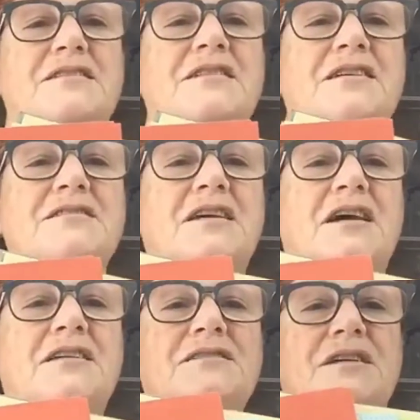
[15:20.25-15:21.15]
See those
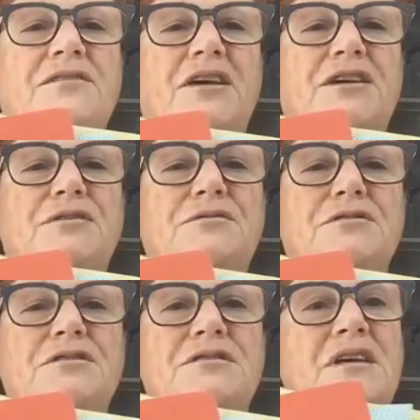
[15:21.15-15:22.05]
colours? Aren't they
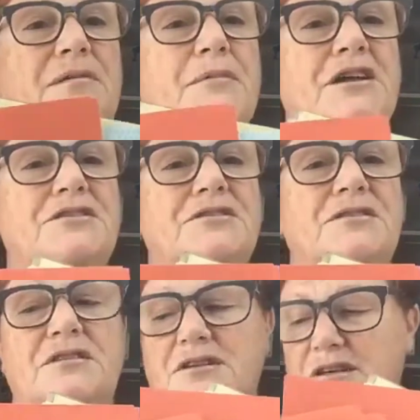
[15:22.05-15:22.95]
gorgeous? They
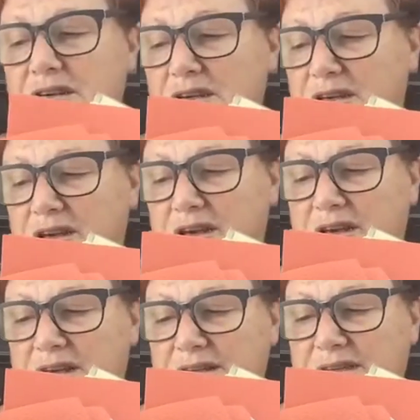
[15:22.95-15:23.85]
match
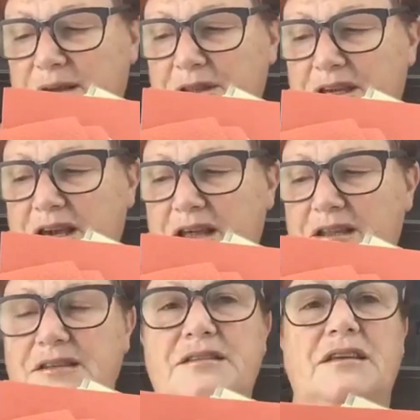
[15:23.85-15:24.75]
some of the
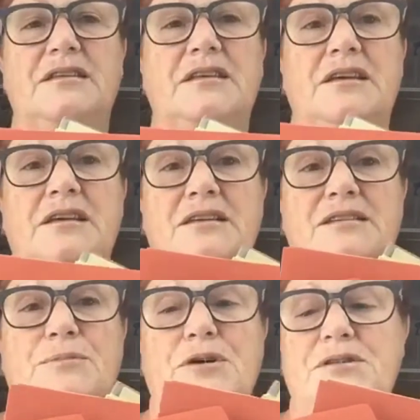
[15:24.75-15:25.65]
colours in the
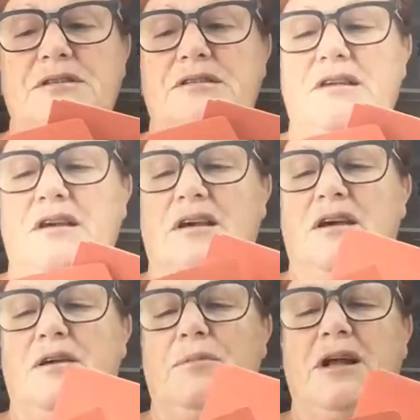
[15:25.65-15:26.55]
ink spots.
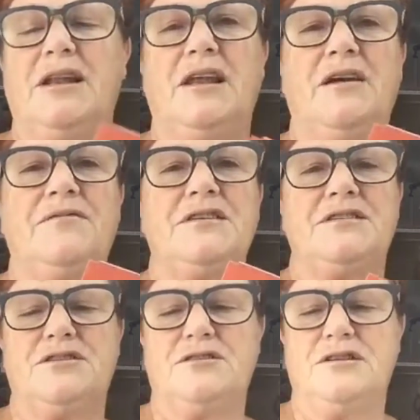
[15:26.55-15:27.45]
But I love
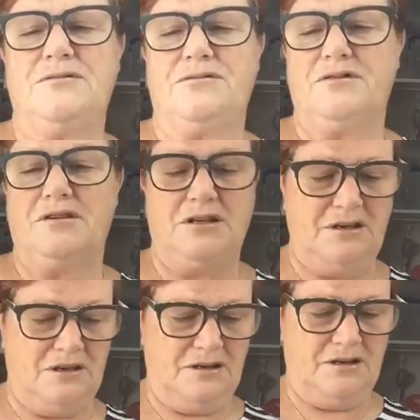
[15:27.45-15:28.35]
this Tutti
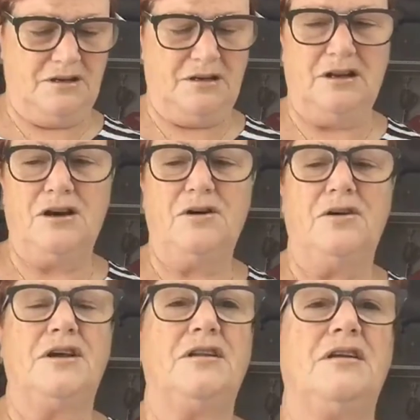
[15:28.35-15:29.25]
Frutti
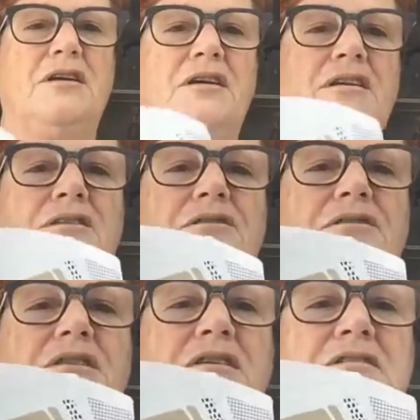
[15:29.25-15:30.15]
line.
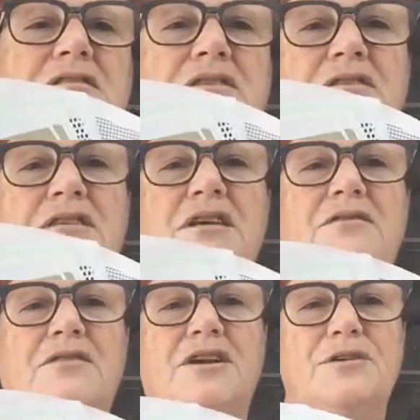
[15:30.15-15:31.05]
Look at the inside of
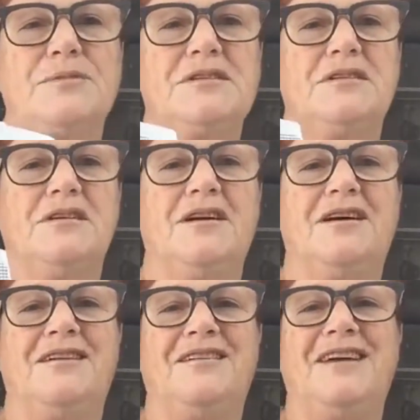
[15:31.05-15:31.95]
the envelopes.
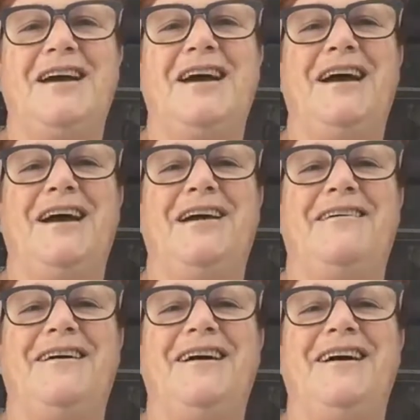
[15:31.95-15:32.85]

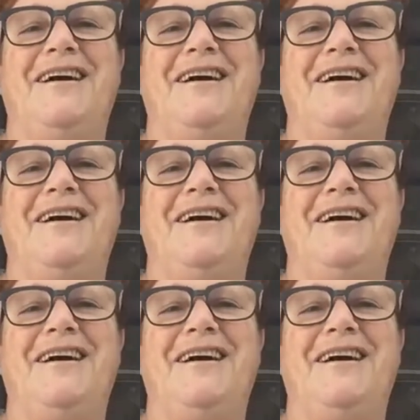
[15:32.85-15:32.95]
How?